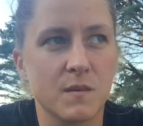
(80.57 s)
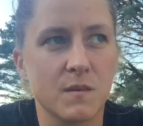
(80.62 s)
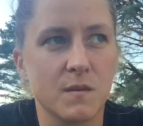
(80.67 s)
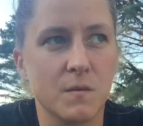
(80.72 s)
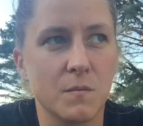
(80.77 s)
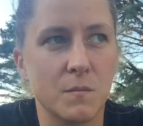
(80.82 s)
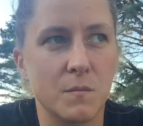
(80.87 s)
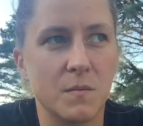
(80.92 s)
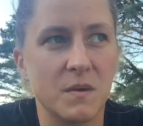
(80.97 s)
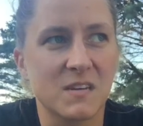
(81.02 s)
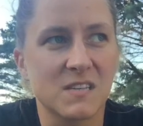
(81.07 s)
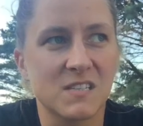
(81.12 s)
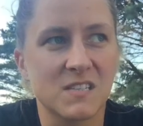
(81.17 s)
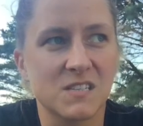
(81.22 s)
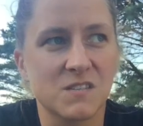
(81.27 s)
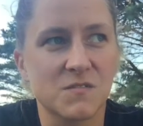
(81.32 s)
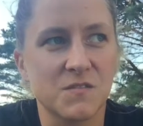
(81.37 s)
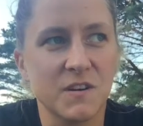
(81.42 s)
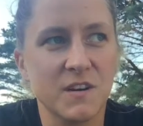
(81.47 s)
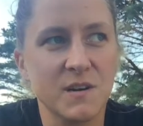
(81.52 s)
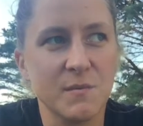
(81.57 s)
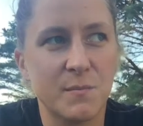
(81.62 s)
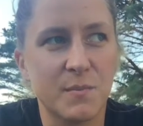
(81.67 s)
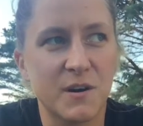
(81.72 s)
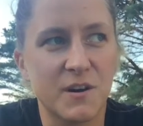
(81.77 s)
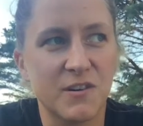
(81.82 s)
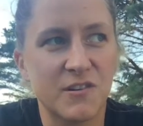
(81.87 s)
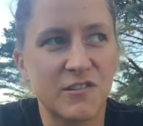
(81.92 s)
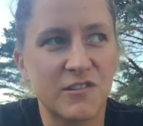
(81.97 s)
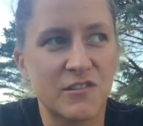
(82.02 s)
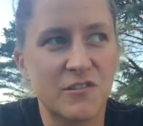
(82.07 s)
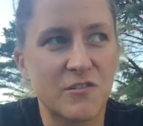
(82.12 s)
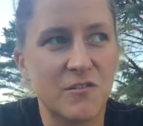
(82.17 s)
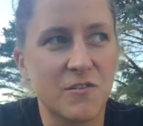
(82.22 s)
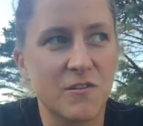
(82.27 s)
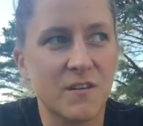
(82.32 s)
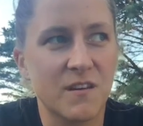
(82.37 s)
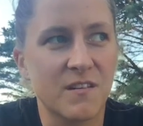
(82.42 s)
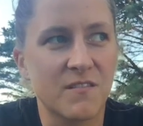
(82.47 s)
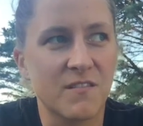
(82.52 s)
Because it's very
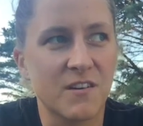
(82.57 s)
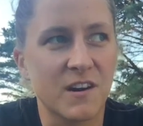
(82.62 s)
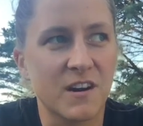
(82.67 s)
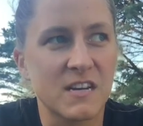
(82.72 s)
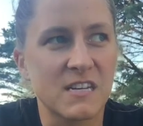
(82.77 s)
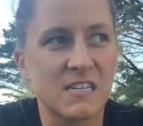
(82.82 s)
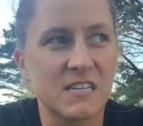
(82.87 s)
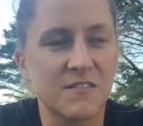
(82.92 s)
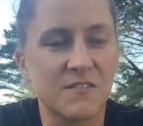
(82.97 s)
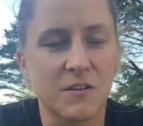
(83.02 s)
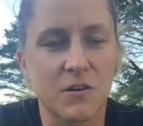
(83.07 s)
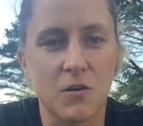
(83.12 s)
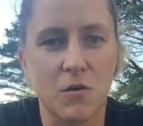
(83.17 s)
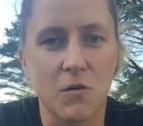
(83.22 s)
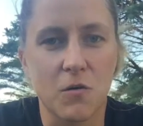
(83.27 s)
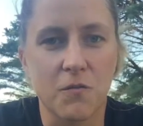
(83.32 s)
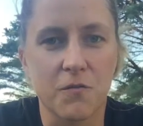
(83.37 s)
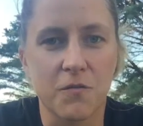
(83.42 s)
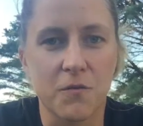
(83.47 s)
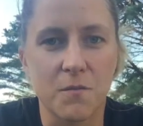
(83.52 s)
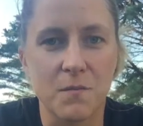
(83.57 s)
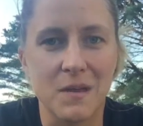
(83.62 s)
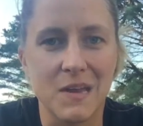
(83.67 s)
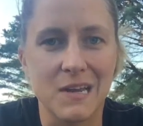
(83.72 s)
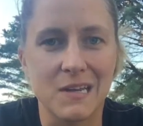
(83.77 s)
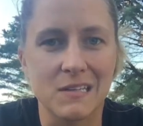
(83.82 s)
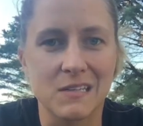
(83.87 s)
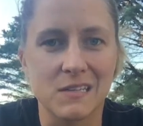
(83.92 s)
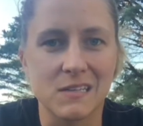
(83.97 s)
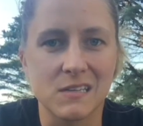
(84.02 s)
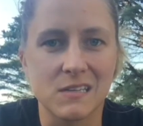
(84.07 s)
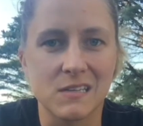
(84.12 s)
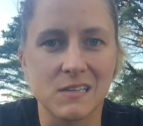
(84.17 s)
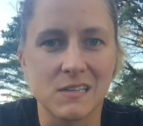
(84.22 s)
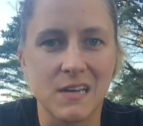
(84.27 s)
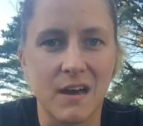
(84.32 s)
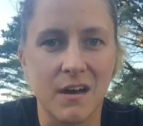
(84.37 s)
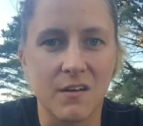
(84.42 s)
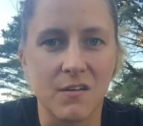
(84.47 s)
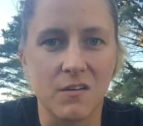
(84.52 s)
personal and very difficult for me to
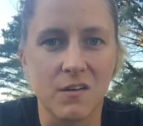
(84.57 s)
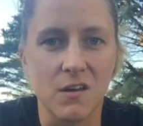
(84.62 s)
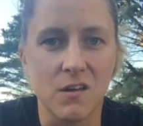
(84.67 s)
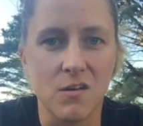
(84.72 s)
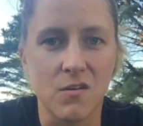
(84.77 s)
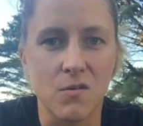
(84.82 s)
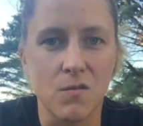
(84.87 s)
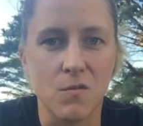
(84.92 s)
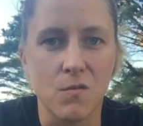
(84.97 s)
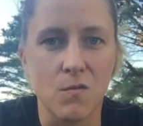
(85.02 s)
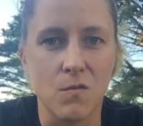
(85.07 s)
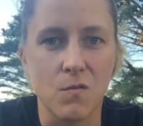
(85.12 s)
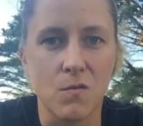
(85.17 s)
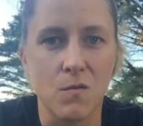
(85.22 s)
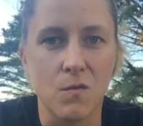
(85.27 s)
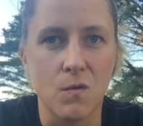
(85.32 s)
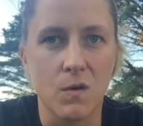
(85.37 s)
tell you